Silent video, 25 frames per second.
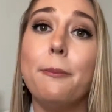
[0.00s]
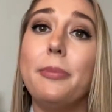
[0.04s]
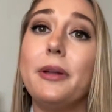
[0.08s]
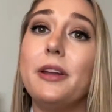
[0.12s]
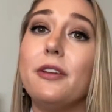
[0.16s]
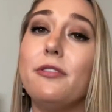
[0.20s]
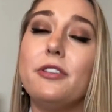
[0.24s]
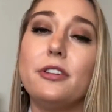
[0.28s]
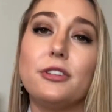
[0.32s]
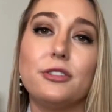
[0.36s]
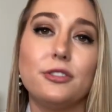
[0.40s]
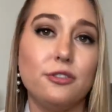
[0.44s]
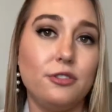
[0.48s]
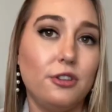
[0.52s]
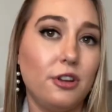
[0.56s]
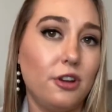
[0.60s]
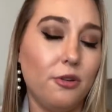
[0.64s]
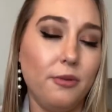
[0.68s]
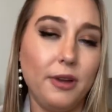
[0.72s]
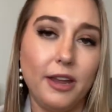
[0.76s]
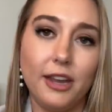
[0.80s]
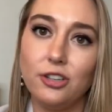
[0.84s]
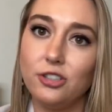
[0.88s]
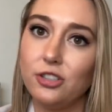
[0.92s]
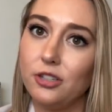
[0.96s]
But if there's
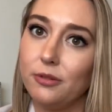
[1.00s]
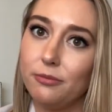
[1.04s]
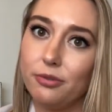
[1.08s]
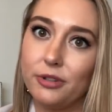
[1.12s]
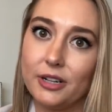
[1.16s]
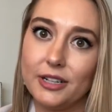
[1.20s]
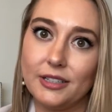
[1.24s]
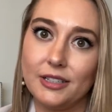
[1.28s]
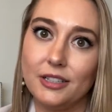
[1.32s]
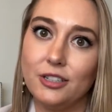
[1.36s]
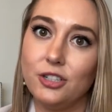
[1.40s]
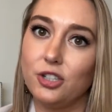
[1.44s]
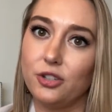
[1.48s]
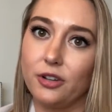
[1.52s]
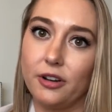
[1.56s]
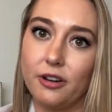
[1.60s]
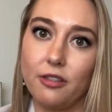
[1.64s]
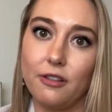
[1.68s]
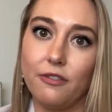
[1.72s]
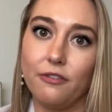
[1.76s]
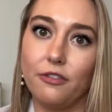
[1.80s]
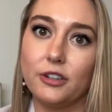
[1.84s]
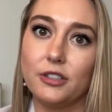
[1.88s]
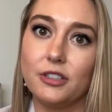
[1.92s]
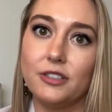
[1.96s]
no agent present
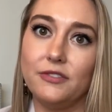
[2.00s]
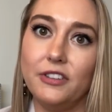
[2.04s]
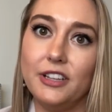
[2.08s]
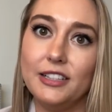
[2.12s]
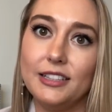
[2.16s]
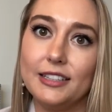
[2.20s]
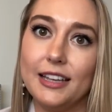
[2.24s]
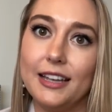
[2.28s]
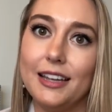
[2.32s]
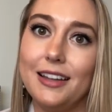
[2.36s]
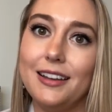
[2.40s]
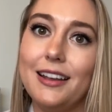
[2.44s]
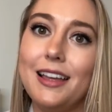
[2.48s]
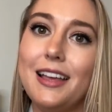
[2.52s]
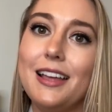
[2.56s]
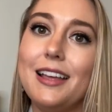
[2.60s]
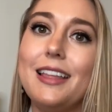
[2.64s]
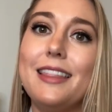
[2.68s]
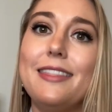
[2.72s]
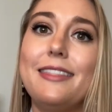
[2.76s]
during the first visit,